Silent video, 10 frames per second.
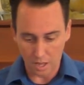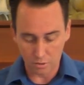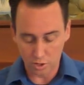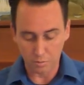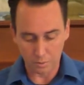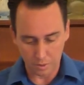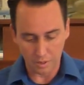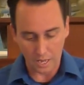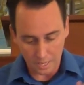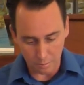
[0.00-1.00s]
excuse me,
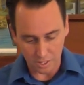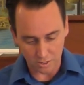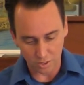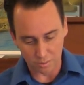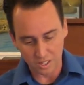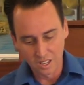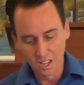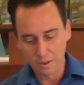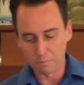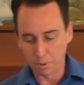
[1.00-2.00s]
Abimelech, excuse me,
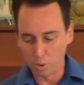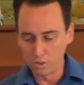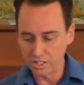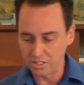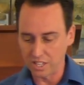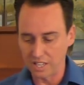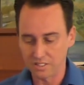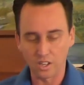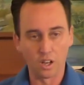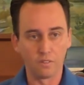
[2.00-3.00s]
boldly
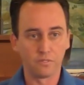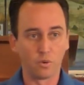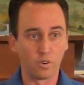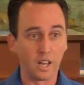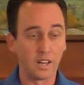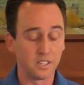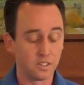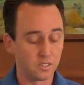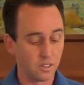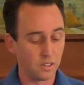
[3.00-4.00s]
stands up for not
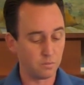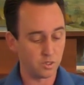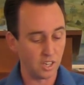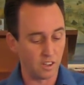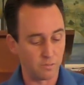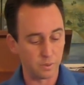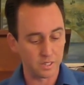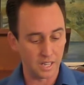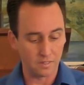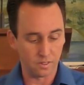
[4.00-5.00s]
just himself, but
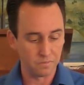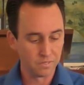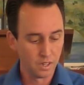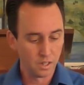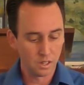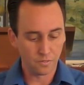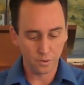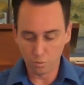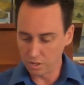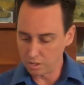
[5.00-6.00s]
David. If
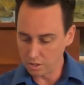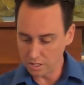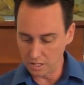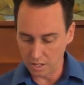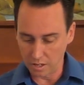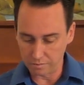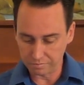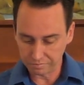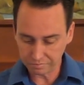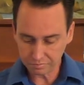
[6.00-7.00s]
you would, look in,
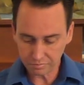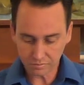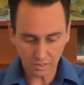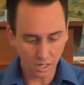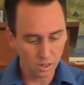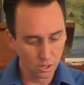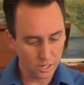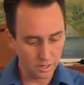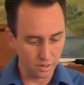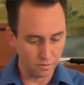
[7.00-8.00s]
um, look
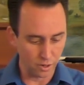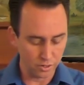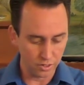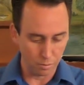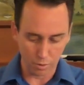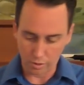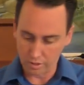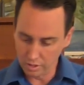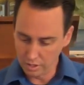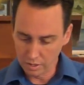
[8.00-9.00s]
at a uh, verse number,
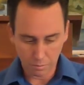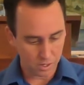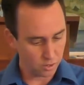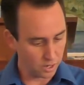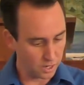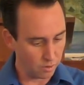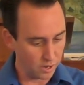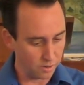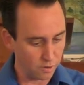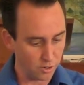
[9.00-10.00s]
make sure I get it right
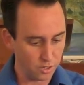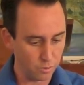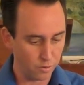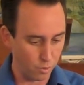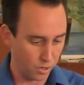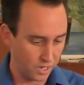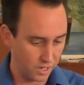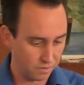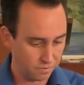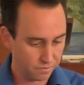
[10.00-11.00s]
here, verse number
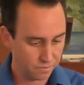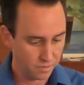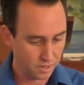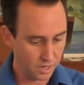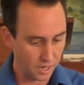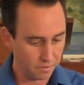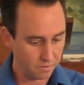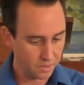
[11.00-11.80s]
14. Okay?